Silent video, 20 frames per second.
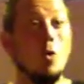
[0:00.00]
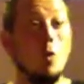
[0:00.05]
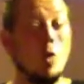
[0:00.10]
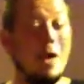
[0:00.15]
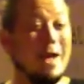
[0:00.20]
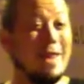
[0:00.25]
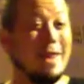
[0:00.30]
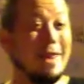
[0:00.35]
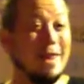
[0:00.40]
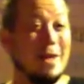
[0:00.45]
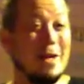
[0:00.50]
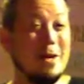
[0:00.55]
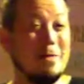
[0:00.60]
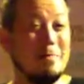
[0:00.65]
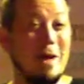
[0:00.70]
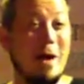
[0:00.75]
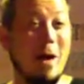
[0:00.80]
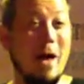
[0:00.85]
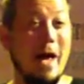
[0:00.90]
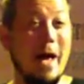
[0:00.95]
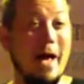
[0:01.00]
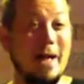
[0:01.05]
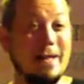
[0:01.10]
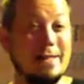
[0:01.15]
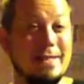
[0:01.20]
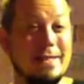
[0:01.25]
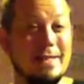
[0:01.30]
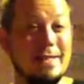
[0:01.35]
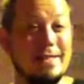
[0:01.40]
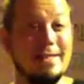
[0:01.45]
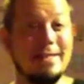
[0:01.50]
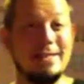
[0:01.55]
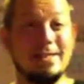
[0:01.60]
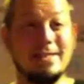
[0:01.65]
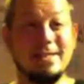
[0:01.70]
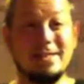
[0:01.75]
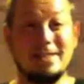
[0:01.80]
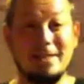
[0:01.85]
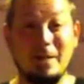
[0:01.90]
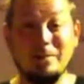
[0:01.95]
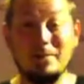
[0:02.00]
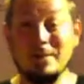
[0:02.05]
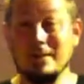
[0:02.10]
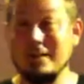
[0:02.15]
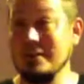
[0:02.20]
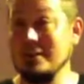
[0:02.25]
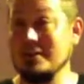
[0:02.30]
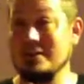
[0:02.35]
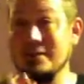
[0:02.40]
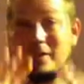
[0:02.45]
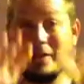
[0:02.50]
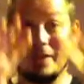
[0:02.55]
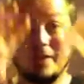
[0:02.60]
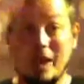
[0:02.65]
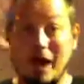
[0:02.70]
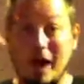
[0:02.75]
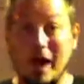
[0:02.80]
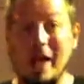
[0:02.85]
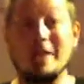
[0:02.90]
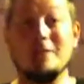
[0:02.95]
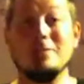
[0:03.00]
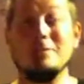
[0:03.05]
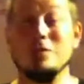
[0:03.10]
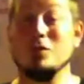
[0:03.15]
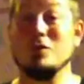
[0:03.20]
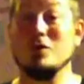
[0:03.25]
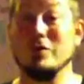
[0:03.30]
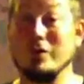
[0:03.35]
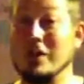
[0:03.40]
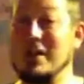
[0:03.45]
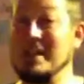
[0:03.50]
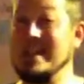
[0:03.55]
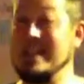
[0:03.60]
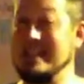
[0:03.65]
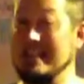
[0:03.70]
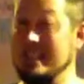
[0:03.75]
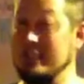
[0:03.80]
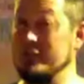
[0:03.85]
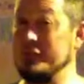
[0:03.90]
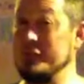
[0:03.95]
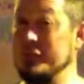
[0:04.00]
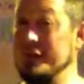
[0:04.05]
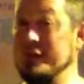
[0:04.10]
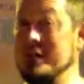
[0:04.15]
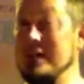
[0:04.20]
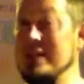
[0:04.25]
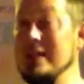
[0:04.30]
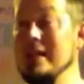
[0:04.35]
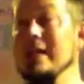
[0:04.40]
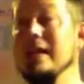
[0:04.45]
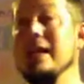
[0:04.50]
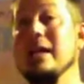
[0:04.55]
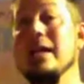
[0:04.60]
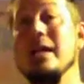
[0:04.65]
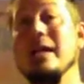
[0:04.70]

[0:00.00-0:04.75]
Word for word: we think about essence and substance and the cosmos very differently.